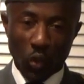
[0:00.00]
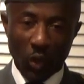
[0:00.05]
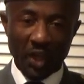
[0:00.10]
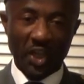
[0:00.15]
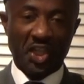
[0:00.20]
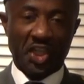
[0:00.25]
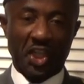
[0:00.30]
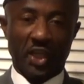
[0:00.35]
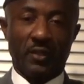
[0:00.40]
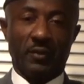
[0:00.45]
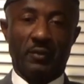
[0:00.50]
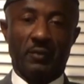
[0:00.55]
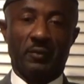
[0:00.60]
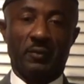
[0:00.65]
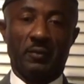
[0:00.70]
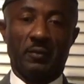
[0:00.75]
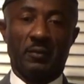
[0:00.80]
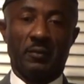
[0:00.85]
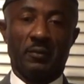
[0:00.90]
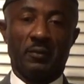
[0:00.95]
wishing
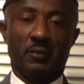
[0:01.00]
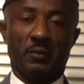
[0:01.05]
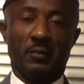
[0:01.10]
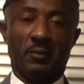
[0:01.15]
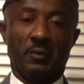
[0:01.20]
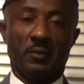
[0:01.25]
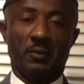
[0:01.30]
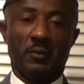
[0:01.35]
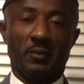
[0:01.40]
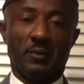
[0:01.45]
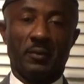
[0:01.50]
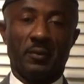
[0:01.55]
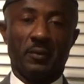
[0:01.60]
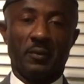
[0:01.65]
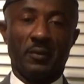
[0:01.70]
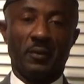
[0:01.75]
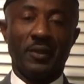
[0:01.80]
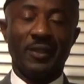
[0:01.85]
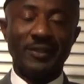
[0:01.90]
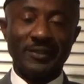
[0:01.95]

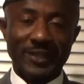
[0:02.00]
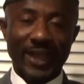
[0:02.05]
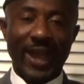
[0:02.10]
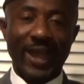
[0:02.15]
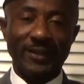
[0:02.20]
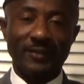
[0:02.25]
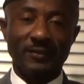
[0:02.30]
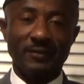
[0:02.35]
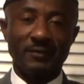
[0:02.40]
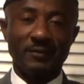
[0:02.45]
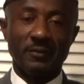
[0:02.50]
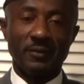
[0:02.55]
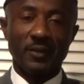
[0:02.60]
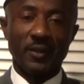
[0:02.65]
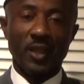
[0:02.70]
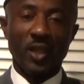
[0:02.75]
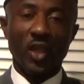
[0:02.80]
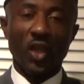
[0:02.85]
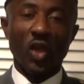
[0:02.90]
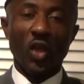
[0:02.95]
that
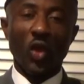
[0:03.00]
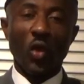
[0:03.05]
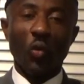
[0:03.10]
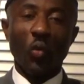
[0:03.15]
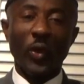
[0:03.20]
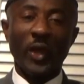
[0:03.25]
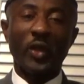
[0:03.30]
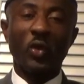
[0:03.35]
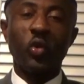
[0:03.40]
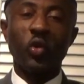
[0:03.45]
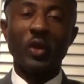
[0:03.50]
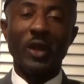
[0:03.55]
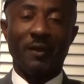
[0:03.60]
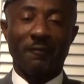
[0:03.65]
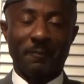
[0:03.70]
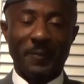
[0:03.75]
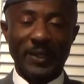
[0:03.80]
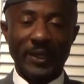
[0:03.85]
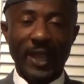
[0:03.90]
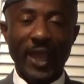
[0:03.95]
we
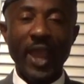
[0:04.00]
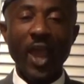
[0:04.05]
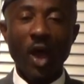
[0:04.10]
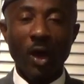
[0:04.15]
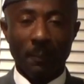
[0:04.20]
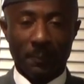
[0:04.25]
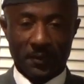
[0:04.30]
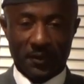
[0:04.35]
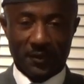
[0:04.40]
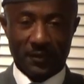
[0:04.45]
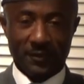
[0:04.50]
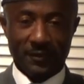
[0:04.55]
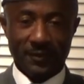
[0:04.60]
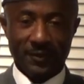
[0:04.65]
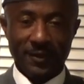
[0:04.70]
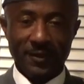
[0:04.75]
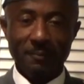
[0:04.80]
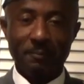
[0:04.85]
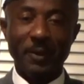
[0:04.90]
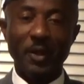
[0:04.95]
could have been helped.
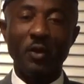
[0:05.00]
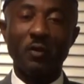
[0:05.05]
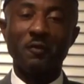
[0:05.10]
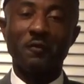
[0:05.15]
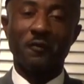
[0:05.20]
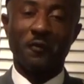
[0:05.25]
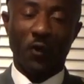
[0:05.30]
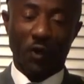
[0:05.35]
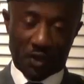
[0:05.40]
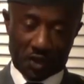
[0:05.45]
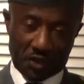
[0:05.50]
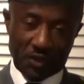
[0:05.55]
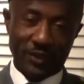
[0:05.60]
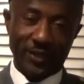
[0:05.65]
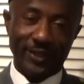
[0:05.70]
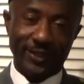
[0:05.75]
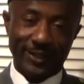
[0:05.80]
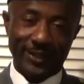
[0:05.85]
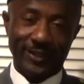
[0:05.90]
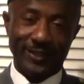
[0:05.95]
But
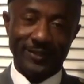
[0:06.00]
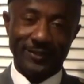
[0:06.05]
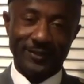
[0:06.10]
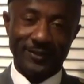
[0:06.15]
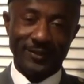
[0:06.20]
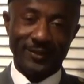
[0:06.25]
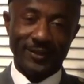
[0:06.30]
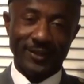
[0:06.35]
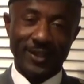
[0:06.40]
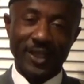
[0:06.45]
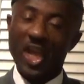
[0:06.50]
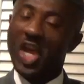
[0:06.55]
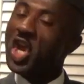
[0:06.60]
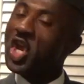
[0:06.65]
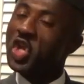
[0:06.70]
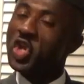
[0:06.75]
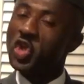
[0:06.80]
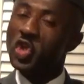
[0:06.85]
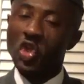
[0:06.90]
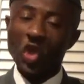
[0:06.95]
unfortunately,
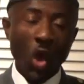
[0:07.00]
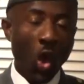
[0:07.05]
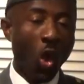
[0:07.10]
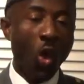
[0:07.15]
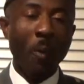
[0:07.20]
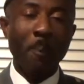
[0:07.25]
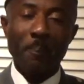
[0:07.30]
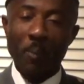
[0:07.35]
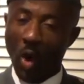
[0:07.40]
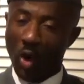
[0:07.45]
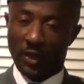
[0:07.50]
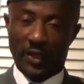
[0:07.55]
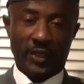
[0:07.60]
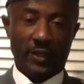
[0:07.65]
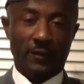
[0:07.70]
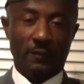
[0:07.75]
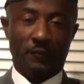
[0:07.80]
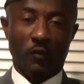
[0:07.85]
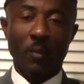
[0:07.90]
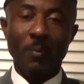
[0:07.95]

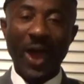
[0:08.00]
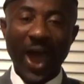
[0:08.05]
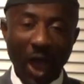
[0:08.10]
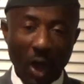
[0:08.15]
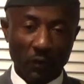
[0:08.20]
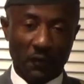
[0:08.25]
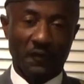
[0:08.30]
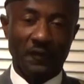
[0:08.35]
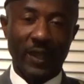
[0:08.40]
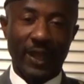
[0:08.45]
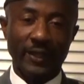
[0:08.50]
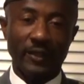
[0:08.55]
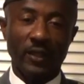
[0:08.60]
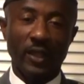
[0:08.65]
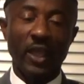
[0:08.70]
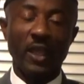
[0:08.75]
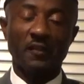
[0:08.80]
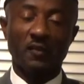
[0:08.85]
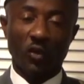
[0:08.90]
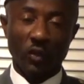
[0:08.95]
Nobody from
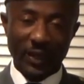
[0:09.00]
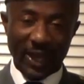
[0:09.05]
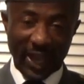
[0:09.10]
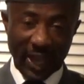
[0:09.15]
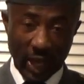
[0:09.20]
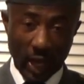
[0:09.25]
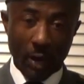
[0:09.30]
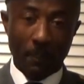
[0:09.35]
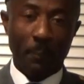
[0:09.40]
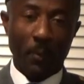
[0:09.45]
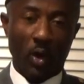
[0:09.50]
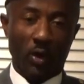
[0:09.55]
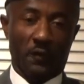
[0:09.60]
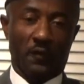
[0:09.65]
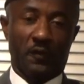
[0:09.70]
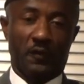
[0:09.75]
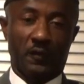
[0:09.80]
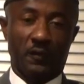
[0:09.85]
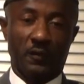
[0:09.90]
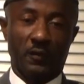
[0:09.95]
outside is going to help
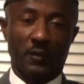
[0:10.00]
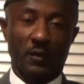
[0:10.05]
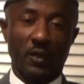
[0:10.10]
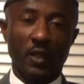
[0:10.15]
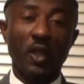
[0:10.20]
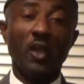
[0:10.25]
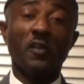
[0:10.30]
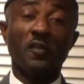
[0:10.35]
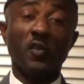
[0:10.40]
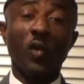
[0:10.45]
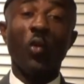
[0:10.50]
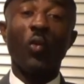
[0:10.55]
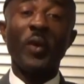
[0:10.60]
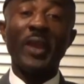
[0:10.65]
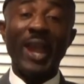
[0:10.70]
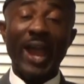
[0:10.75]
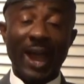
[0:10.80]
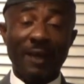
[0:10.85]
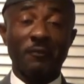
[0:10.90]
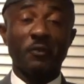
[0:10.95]
us. So
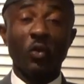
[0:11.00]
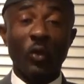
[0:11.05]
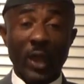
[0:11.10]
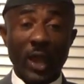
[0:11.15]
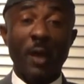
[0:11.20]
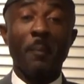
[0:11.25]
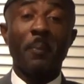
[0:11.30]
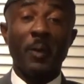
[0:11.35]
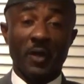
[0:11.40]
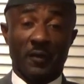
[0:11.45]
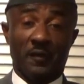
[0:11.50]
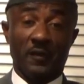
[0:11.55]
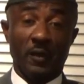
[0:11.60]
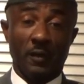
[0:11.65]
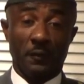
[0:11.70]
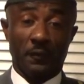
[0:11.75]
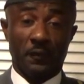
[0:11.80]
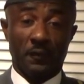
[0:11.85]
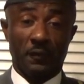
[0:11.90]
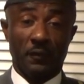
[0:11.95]
we have to help
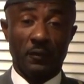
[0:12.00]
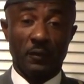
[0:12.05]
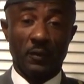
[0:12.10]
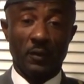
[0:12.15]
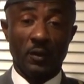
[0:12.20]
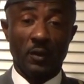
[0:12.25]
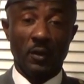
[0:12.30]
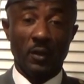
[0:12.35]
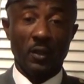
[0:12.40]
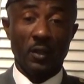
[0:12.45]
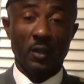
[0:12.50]
ourselves.